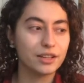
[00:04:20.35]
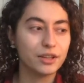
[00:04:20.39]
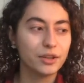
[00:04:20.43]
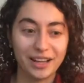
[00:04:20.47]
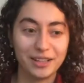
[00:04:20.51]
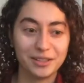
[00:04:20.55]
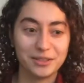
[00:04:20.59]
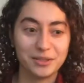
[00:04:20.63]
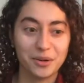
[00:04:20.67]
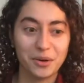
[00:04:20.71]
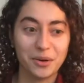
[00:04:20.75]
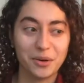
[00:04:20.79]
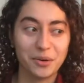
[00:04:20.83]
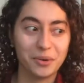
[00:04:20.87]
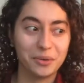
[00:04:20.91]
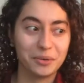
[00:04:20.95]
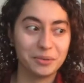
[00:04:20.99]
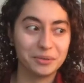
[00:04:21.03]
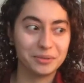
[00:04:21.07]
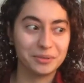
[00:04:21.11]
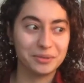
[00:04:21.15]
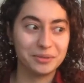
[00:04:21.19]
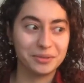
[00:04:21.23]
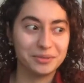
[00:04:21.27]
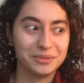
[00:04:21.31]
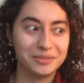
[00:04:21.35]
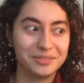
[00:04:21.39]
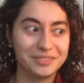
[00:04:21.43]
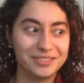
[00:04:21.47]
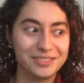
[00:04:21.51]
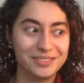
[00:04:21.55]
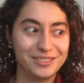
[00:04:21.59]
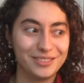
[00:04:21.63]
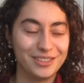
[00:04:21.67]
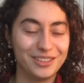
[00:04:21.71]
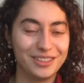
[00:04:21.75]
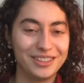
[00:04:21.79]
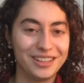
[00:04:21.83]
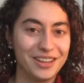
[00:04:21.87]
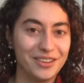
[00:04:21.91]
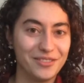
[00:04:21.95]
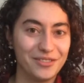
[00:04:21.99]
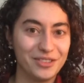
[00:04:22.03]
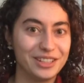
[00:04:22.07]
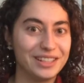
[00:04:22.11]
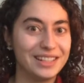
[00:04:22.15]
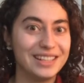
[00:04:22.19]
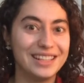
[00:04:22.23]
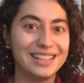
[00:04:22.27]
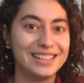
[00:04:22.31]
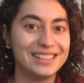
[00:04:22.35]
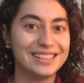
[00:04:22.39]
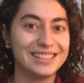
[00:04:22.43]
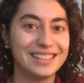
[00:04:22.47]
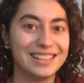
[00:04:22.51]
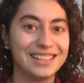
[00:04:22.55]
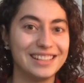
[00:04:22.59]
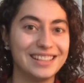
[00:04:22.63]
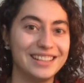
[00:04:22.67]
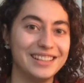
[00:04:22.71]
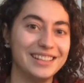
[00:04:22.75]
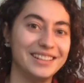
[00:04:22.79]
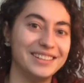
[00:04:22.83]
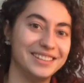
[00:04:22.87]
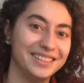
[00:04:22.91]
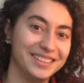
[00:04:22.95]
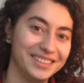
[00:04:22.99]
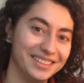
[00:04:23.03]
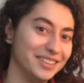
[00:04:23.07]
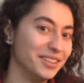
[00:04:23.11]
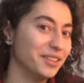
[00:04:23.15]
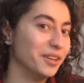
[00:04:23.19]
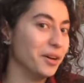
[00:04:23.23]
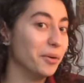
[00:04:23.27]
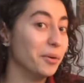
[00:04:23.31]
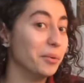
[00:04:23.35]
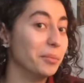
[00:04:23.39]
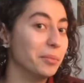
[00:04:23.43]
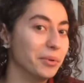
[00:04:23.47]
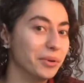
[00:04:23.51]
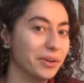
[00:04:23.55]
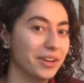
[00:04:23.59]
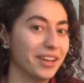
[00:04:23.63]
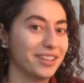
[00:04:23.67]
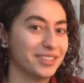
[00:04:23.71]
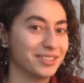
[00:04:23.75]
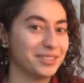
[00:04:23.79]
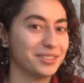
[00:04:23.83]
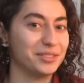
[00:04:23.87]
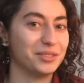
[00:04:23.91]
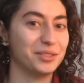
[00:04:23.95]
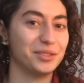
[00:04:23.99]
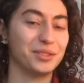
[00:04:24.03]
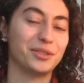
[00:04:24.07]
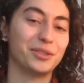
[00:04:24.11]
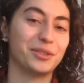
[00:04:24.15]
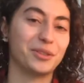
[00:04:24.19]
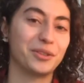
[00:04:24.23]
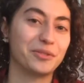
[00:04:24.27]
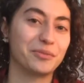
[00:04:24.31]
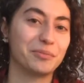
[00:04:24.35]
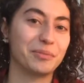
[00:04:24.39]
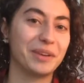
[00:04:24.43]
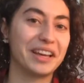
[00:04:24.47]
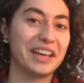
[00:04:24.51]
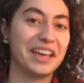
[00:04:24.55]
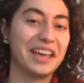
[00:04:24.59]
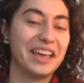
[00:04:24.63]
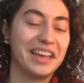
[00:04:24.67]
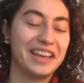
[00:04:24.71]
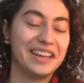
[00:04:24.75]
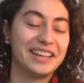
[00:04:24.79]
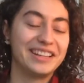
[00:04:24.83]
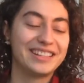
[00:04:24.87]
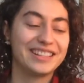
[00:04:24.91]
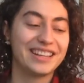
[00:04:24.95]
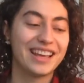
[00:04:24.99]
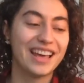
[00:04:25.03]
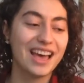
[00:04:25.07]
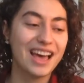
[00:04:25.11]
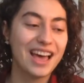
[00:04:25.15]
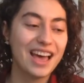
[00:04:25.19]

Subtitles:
I don't give it easily. You know, a book has to deserve my hate.